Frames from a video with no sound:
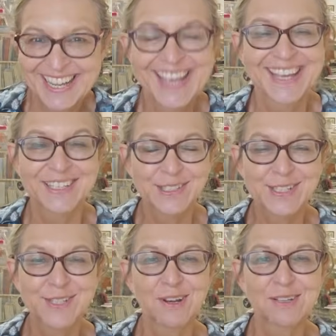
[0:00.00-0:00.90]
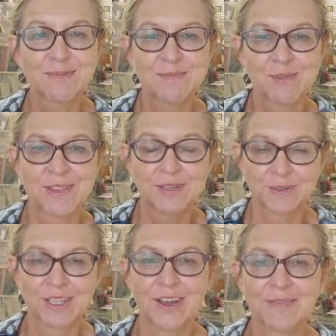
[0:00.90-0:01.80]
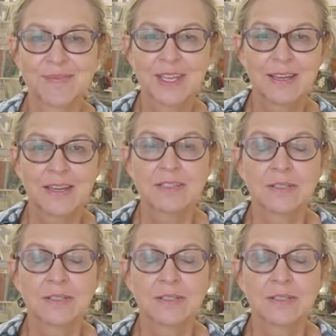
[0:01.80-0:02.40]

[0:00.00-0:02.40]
It'll distract me more than it will y'all. So